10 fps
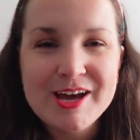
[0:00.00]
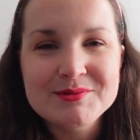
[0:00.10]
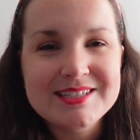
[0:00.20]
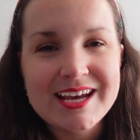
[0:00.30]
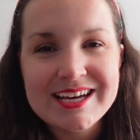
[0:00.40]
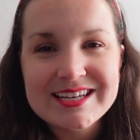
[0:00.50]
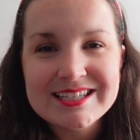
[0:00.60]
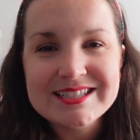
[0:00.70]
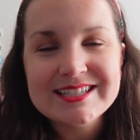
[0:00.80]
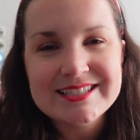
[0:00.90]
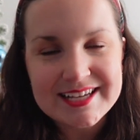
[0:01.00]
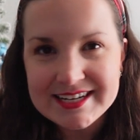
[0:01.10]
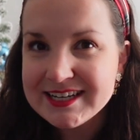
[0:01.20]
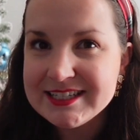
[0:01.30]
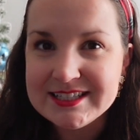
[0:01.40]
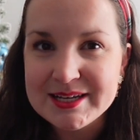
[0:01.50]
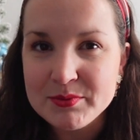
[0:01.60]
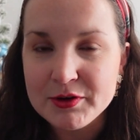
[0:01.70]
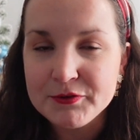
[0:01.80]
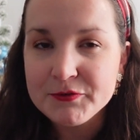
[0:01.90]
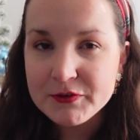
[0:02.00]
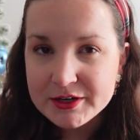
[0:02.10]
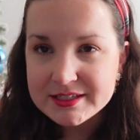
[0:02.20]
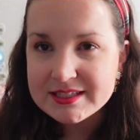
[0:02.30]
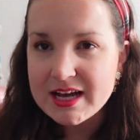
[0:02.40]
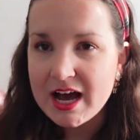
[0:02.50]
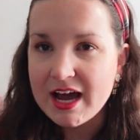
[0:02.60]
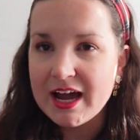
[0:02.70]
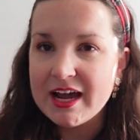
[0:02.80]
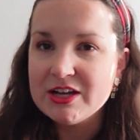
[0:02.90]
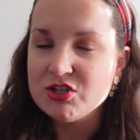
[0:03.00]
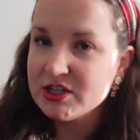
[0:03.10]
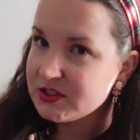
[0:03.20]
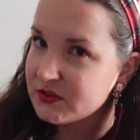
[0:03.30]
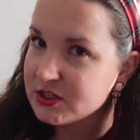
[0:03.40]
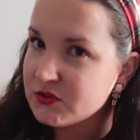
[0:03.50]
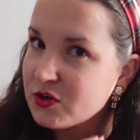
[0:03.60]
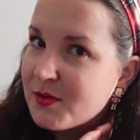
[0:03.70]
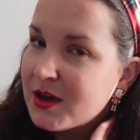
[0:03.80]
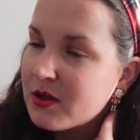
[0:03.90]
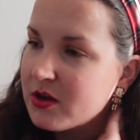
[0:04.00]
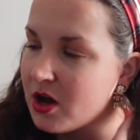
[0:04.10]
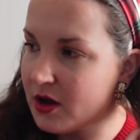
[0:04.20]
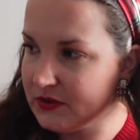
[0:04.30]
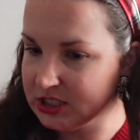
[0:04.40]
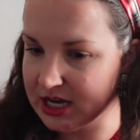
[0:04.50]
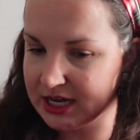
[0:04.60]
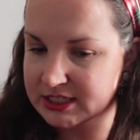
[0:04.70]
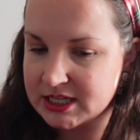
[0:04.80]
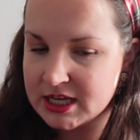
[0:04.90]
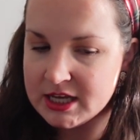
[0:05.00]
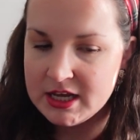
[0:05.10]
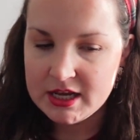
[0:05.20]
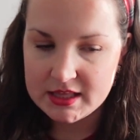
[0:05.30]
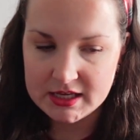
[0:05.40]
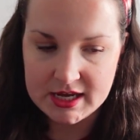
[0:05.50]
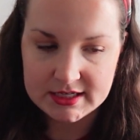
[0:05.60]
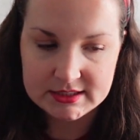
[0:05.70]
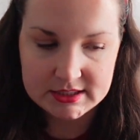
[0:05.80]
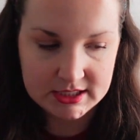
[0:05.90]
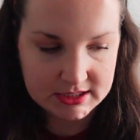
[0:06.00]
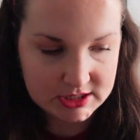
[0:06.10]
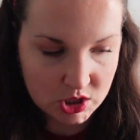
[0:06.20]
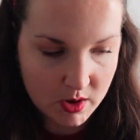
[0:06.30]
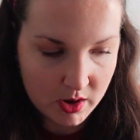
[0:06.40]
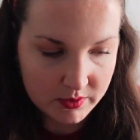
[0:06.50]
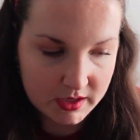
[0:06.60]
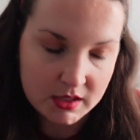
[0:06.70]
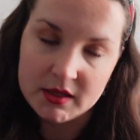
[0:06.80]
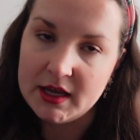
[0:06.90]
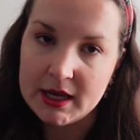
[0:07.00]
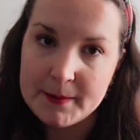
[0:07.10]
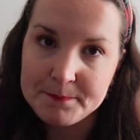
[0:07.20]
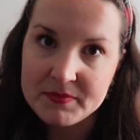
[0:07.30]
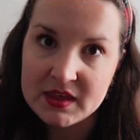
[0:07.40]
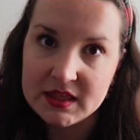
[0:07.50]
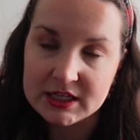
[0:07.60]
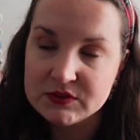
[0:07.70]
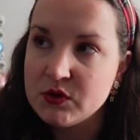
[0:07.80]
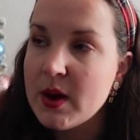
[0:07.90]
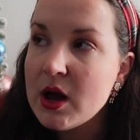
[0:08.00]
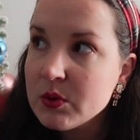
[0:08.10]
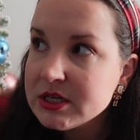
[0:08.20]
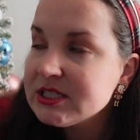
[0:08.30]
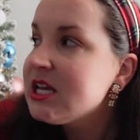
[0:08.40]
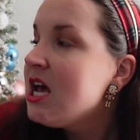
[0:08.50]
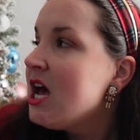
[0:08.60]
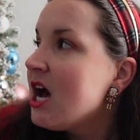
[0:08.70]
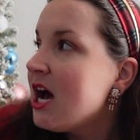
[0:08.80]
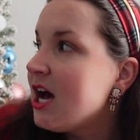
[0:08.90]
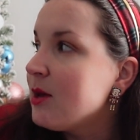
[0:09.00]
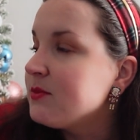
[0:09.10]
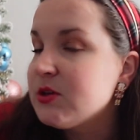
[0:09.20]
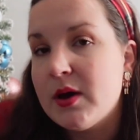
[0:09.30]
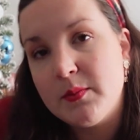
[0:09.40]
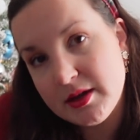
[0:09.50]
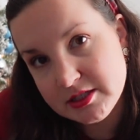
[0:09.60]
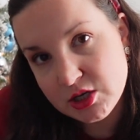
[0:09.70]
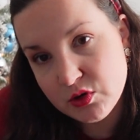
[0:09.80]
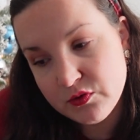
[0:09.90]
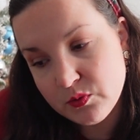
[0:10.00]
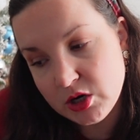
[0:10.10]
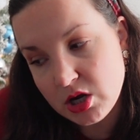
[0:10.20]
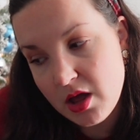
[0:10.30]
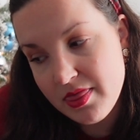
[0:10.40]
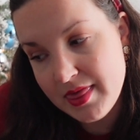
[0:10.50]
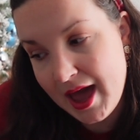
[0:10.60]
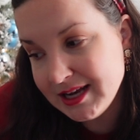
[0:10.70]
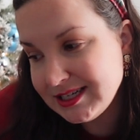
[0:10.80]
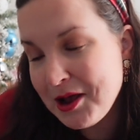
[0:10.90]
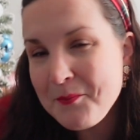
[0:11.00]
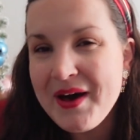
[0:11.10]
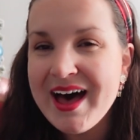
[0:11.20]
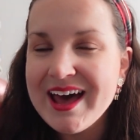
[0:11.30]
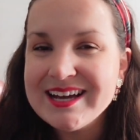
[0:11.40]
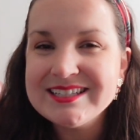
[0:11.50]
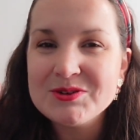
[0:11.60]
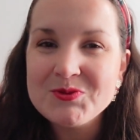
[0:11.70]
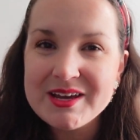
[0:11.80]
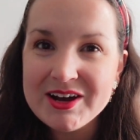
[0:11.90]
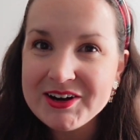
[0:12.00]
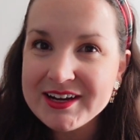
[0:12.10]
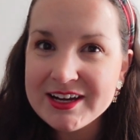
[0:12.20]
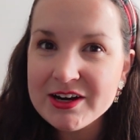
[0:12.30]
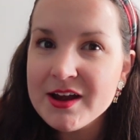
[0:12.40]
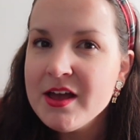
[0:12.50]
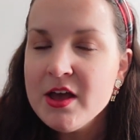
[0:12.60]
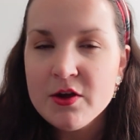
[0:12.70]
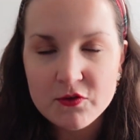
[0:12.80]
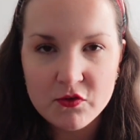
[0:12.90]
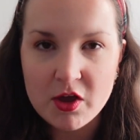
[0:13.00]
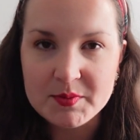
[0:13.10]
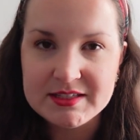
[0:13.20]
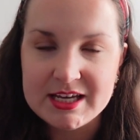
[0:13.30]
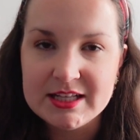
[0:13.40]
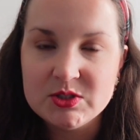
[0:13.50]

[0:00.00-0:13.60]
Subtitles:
Today is Sunday, December 1st. I just finished filming the coffee chat that, yes, needs to go out in like the next few hours. So I'm about to go work on that, but we are here for Vlogmas again.